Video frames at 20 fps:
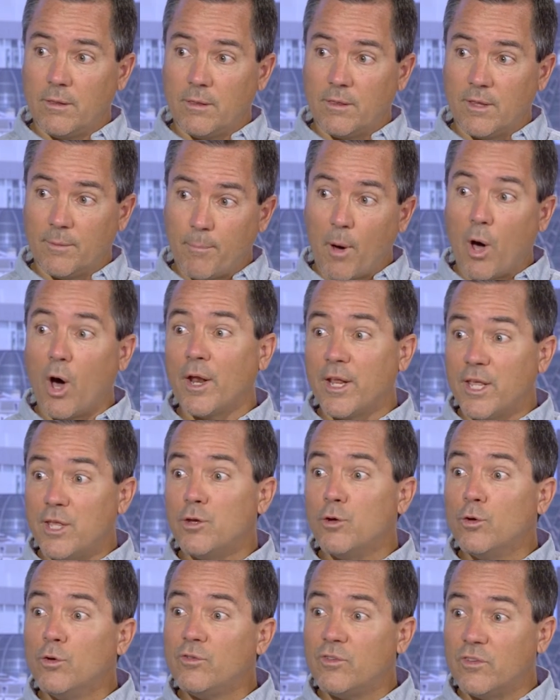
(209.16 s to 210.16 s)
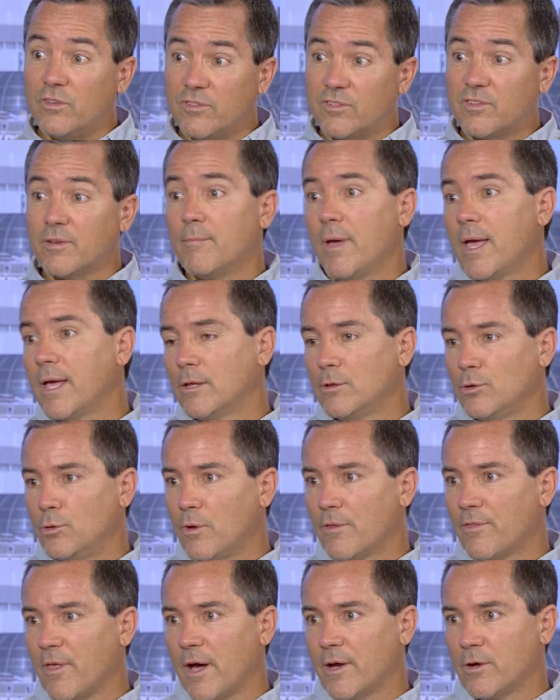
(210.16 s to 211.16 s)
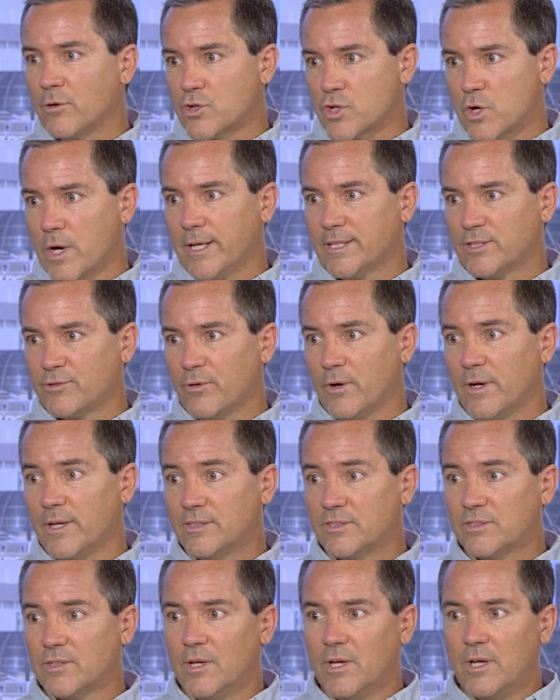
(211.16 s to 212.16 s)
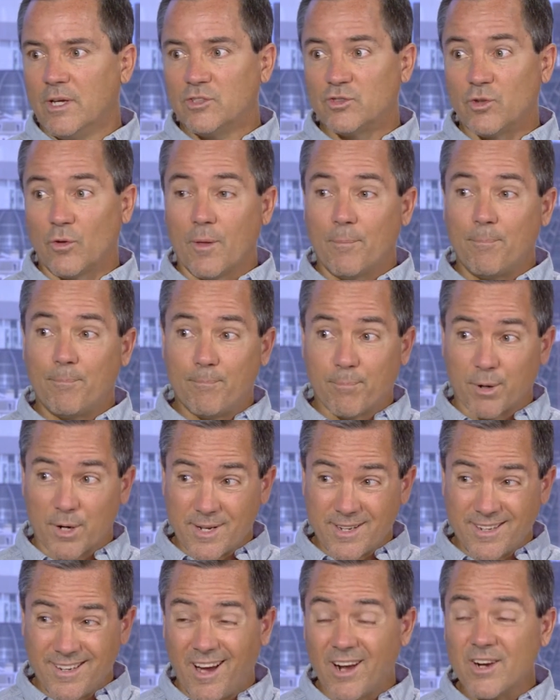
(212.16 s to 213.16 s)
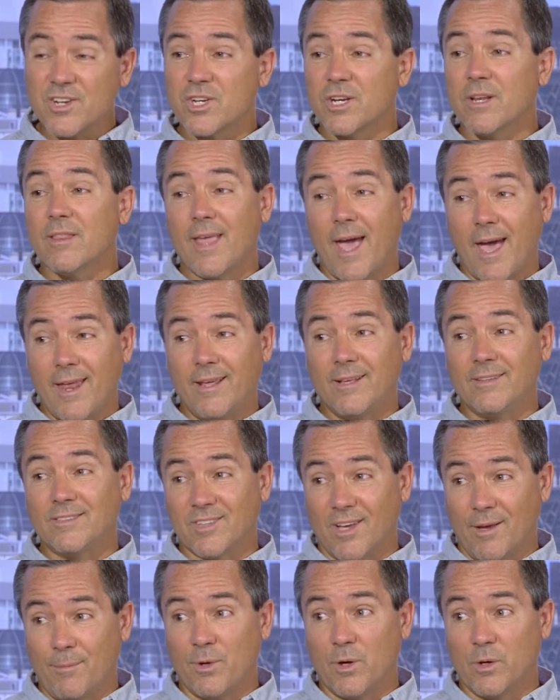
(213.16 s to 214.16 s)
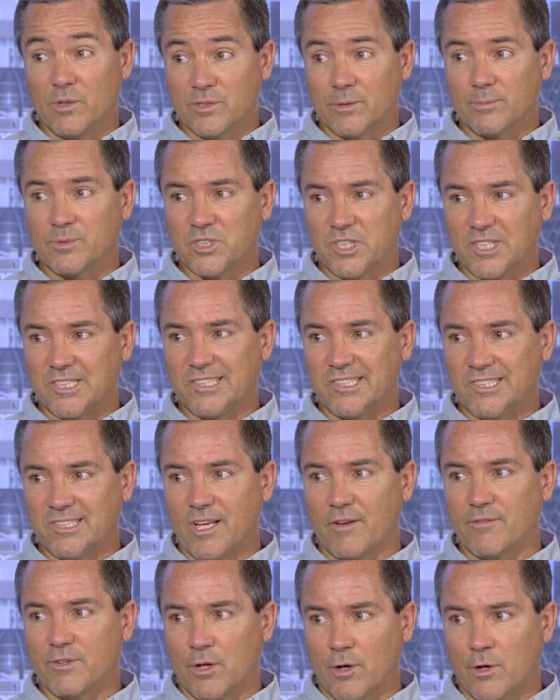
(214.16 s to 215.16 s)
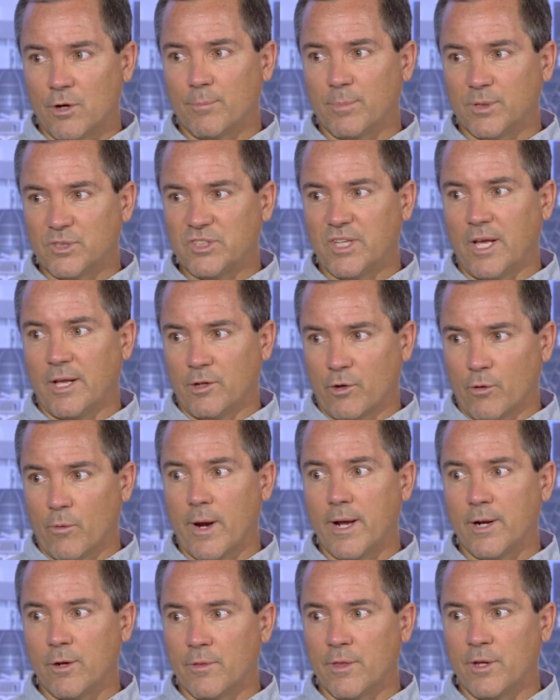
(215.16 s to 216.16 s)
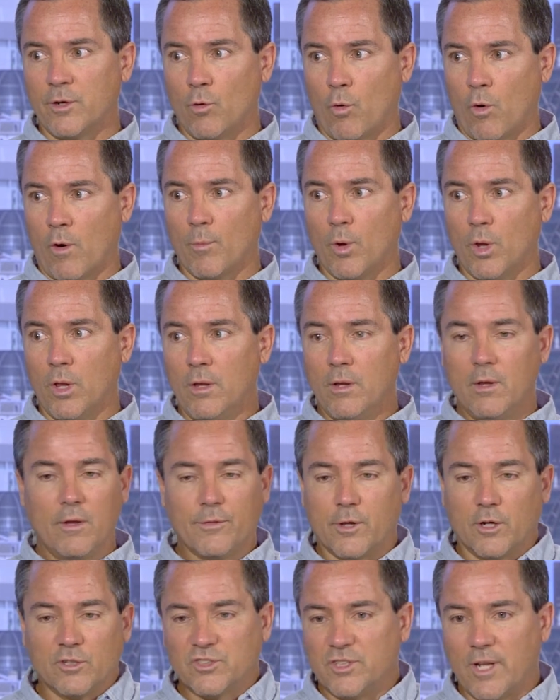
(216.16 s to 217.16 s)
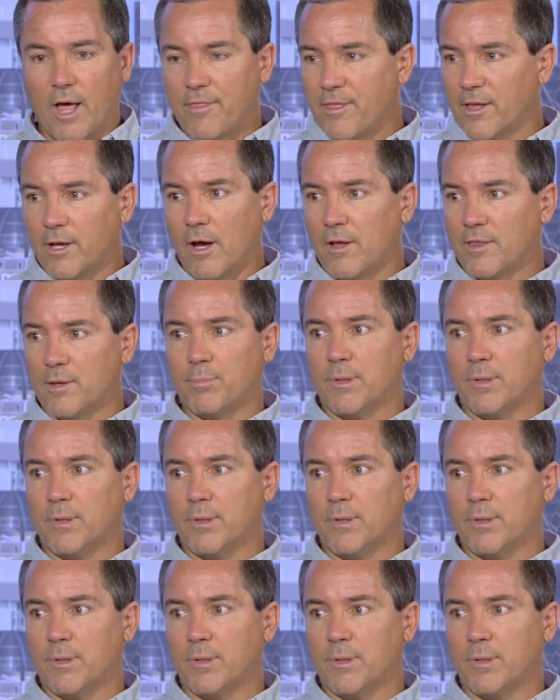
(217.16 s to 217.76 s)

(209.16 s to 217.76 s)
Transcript: the body uses to make glutathione transferase. So the production of that enzyme goes up 600 to 700% greater than normal. There's nothing on the